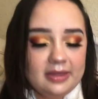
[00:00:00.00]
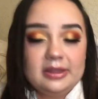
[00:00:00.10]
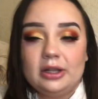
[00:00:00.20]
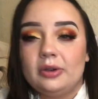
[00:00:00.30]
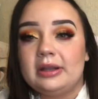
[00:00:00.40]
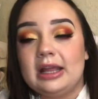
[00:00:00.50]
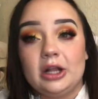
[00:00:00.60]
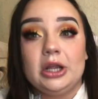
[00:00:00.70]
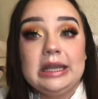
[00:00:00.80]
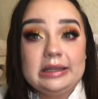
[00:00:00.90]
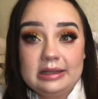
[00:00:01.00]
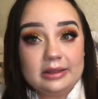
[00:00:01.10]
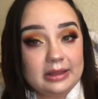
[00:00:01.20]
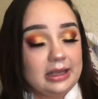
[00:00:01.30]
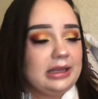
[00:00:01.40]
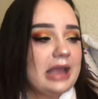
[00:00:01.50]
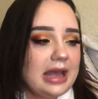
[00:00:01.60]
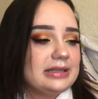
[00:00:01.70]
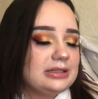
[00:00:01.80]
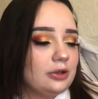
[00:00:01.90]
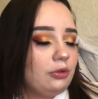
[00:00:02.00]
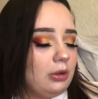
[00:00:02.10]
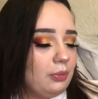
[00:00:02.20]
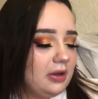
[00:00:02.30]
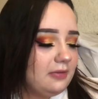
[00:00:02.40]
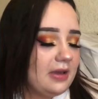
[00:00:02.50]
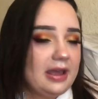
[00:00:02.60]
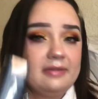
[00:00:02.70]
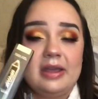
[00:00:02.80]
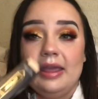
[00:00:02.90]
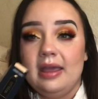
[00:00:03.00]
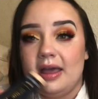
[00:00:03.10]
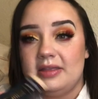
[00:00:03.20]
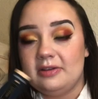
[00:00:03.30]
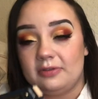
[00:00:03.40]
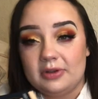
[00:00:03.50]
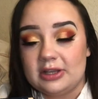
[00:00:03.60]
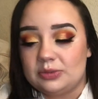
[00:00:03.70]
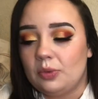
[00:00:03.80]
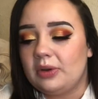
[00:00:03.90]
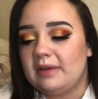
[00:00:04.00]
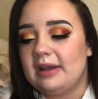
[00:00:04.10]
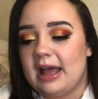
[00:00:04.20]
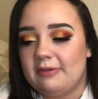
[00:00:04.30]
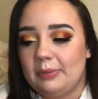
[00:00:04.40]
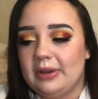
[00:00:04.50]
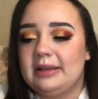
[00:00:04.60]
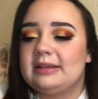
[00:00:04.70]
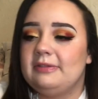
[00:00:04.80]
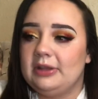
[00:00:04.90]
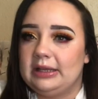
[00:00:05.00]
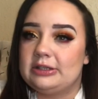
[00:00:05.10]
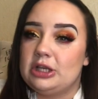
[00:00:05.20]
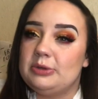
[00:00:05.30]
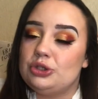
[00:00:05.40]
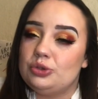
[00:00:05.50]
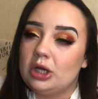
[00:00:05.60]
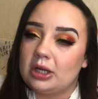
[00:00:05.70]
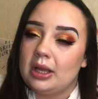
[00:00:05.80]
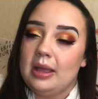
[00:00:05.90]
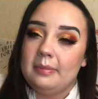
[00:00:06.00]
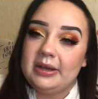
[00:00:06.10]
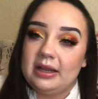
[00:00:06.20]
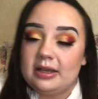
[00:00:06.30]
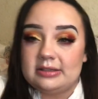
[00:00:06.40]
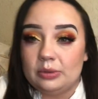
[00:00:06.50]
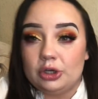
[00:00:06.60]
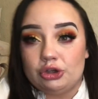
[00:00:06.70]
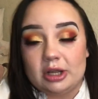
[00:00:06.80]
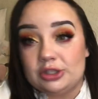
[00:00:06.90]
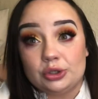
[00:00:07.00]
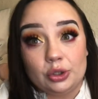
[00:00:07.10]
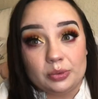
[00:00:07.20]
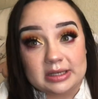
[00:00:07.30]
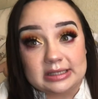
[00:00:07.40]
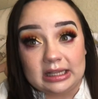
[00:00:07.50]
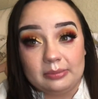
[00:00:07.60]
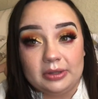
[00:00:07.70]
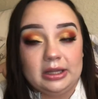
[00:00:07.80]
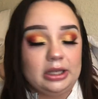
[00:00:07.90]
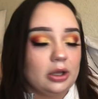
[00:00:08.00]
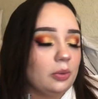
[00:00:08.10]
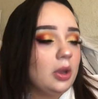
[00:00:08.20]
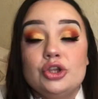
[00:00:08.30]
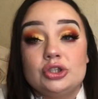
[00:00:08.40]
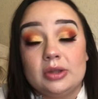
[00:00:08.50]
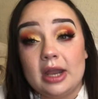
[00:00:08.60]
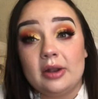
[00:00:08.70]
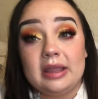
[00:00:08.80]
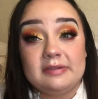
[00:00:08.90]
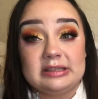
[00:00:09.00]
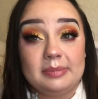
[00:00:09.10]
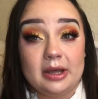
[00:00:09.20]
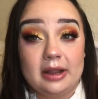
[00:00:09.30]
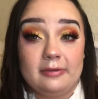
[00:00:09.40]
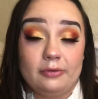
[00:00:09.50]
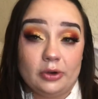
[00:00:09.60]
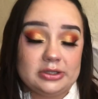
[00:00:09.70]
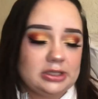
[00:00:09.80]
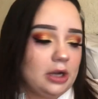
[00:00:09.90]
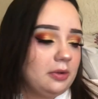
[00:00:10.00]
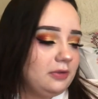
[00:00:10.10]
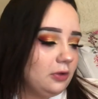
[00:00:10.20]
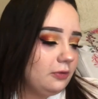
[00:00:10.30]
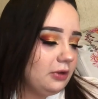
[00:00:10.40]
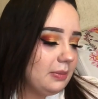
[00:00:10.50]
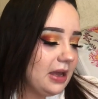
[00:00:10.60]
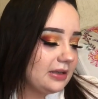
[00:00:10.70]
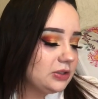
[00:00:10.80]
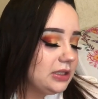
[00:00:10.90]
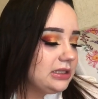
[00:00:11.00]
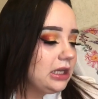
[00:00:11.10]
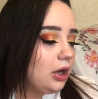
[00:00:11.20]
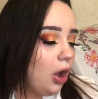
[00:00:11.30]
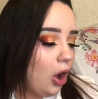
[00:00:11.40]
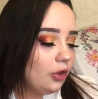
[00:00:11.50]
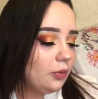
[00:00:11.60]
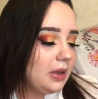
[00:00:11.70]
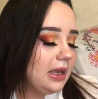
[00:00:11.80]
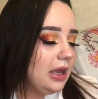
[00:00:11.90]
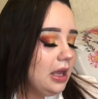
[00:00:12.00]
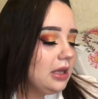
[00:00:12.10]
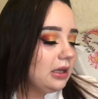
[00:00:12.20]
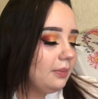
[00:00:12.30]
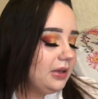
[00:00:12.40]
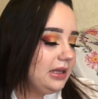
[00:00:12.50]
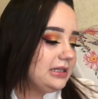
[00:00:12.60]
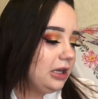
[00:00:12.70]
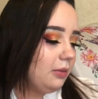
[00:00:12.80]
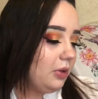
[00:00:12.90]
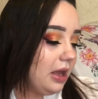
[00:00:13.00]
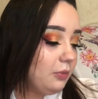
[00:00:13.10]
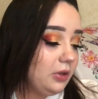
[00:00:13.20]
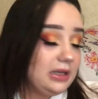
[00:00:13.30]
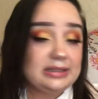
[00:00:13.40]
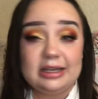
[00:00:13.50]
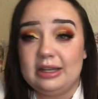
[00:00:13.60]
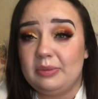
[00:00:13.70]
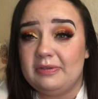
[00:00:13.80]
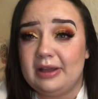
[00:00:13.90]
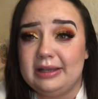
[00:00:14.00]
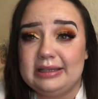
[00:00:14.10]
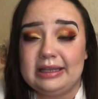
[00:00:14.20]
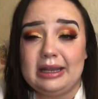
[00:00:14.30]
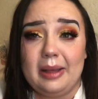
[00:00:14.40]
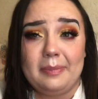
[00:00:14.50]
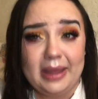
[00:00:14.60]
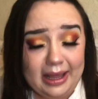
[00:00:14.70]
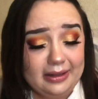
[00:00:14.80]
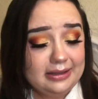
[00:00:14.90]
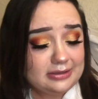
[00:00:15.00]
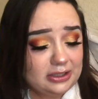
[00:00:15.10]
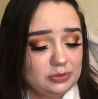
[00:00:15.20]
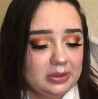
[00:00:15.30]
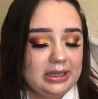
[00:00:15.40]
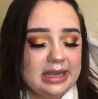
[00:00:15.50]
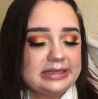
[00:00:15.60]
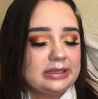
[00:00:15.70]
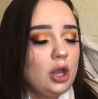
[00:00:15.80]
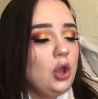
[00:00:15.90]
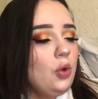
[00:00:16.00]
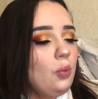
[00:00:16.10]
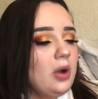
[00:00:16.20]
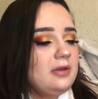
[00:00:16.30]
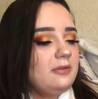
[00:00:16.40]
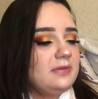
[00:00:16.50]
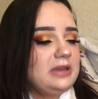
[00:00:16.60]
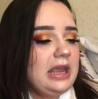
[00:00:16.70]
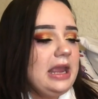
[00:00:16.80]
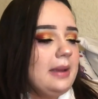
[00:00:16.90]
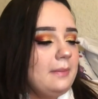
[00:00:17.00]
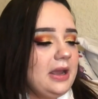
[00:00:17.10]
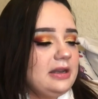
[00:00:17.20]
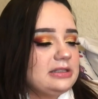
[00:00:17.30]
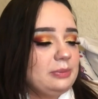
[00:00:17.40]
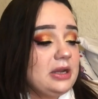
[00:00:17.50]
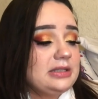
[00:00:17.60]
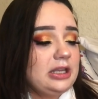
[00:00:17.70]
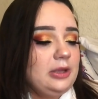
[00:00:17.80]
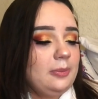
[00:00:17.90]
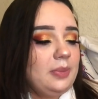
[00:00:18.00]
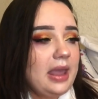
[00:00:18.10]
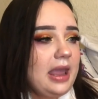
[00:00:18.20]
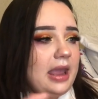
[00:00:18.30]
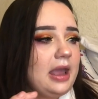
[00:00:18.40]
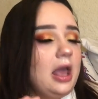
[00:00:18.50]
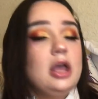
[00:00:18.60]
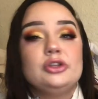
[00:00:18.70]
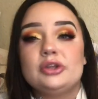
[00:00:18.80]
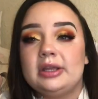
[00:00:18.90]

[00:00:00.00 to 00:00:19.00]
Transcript: The Laura Geller Anything, yes, so 3.5. And then for this one, we'll give it half a point because I feel like it's going to be too dark. But again, I still want to try it, so I don't want to say completely no. So that'll give us about a 4-star review for the box. So it's not all the way completely terrible. I'm really excited that we finally did get a palette, so that's really nice. $158 minus the price that you pay, so it